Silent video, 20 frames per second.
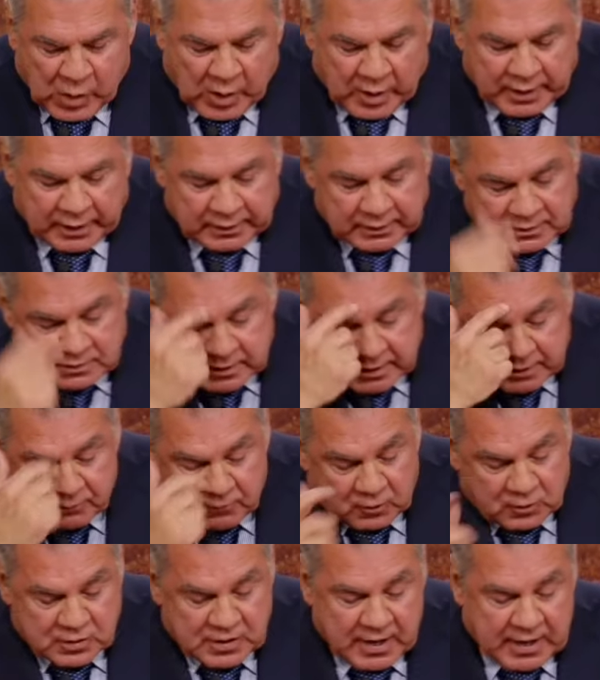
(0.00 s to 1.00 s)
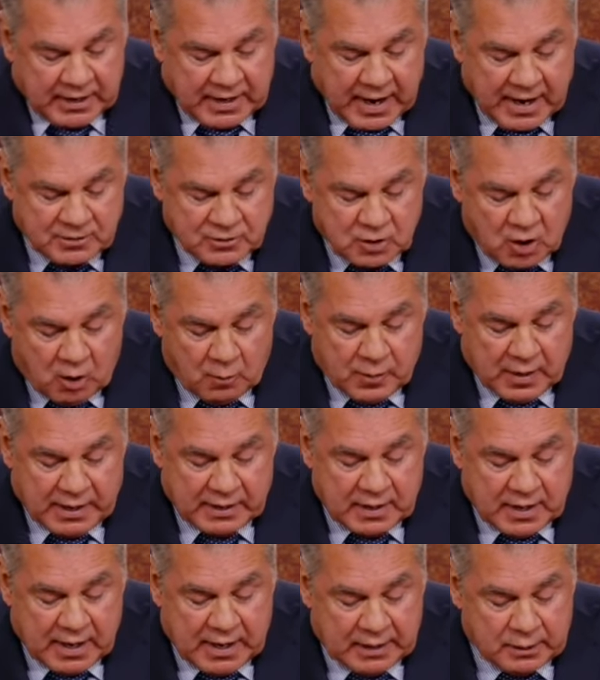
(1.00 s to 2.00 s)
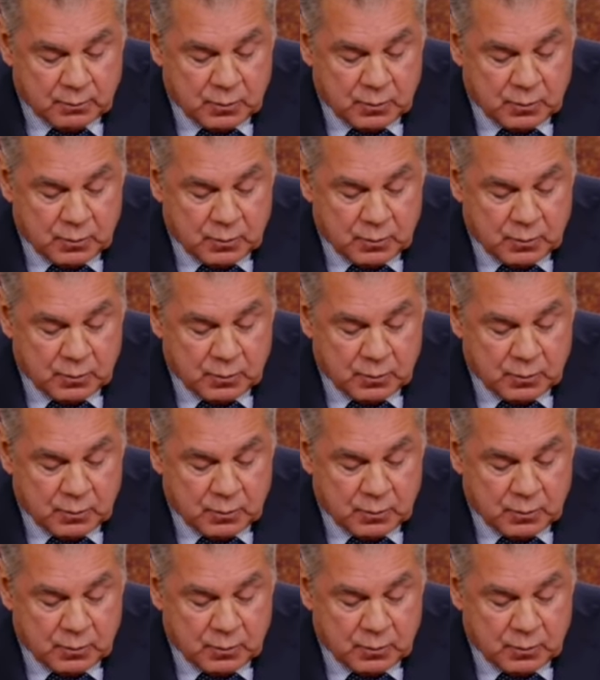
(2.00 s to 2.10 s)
And he said, verse 8, I saw by night,